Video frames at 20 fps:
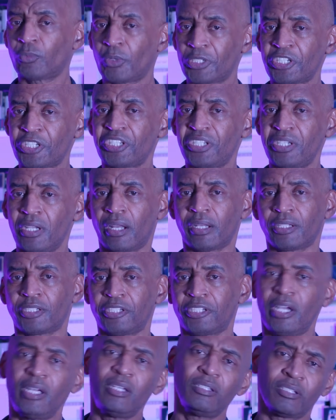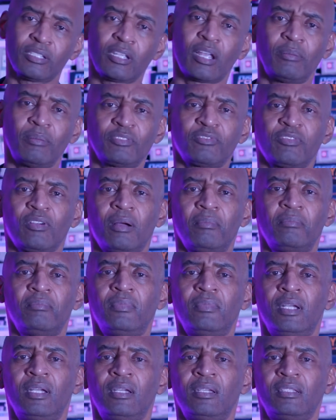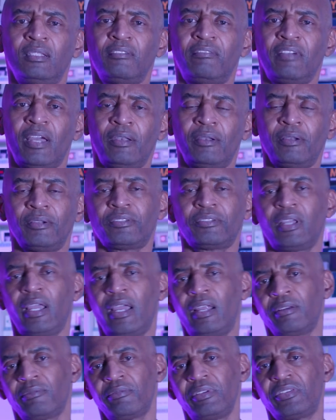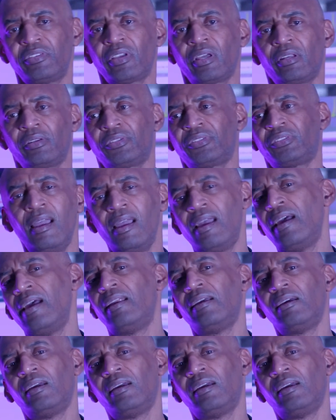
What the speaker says: of what you see on Exchange, it comes from the vendors and the resellers, and